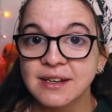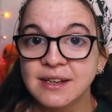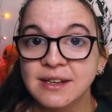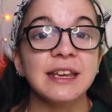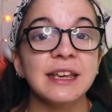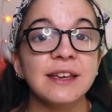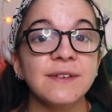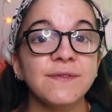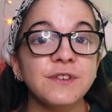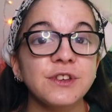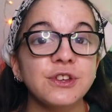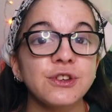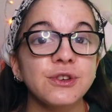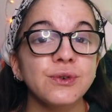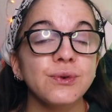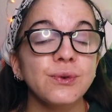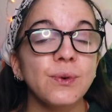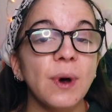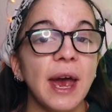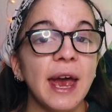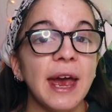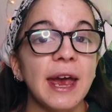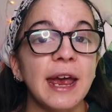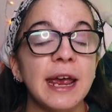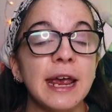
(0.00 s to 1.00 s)
give
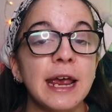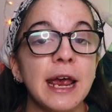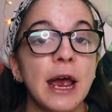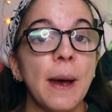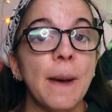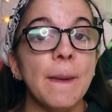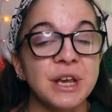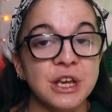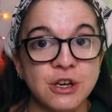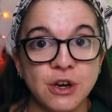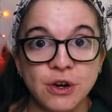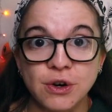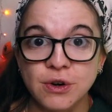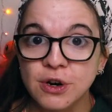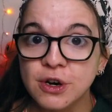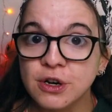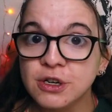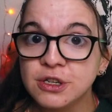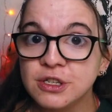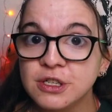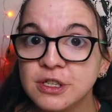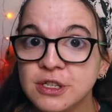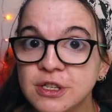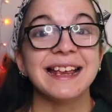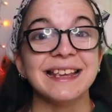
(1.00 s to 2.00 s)
you a
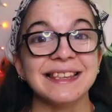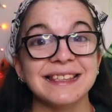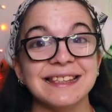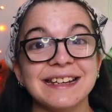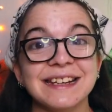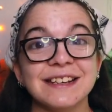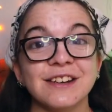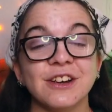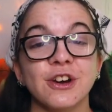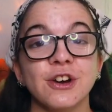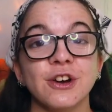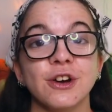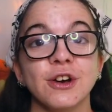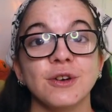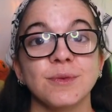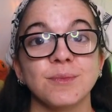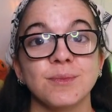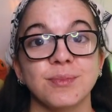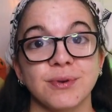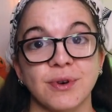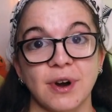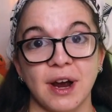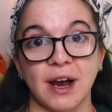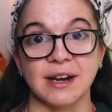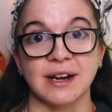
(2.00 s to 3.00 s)
purer, cleaner
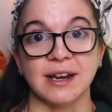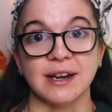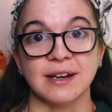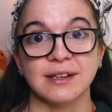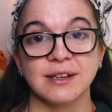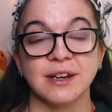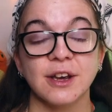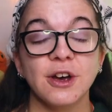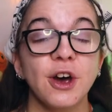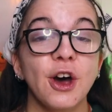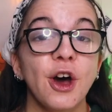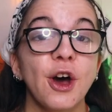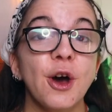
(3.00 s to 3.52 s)
product,